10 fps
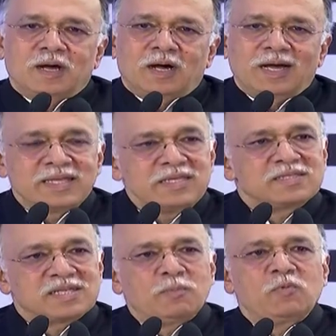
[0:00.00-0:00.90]
I think
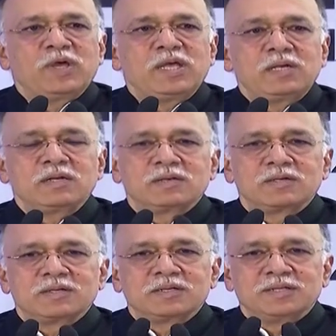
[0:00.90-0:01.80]
somewhere
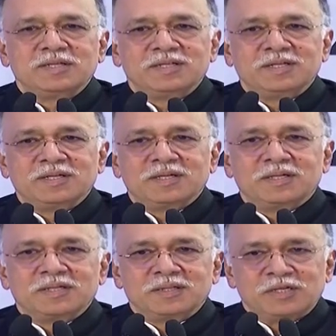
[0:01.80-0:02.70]

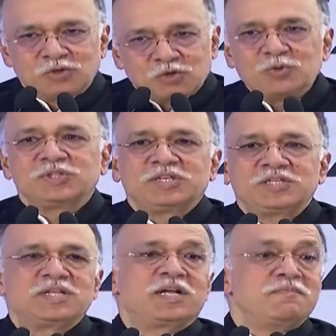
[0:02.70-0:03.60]
the truth
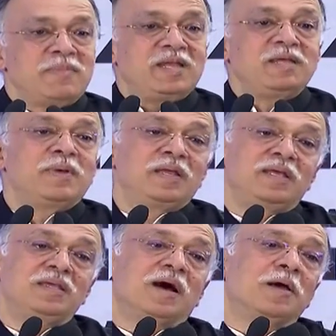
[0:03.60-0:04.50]
is that many,
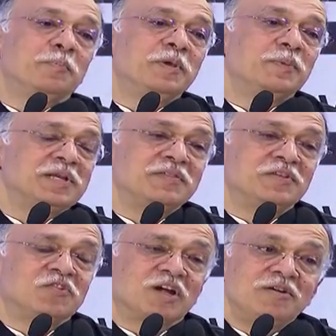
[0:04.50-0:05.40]
many young people in
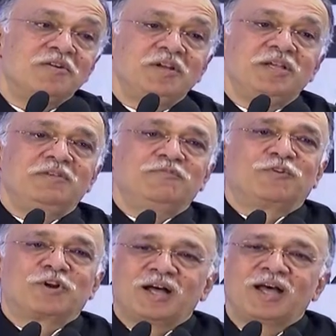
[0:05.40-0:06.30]
this country
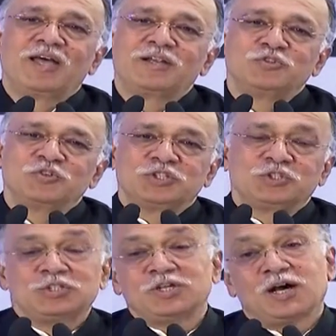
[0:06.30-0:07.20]
for higher
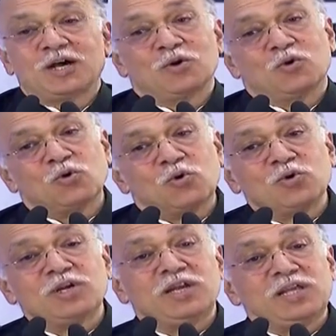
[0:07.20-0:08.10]
education are
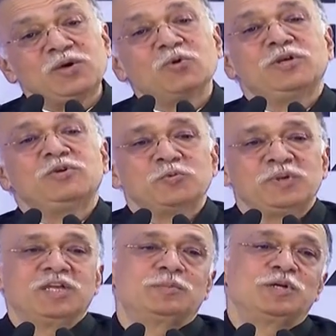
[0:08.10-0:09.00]
only going to
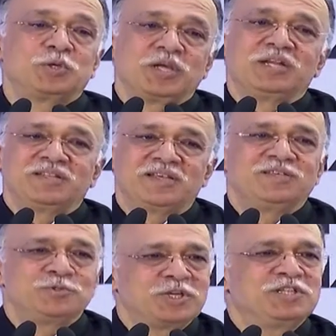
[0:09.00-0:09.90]
be able to get their
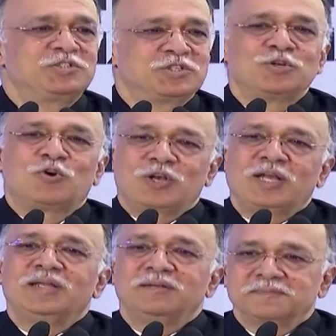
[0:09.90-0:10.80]
education online.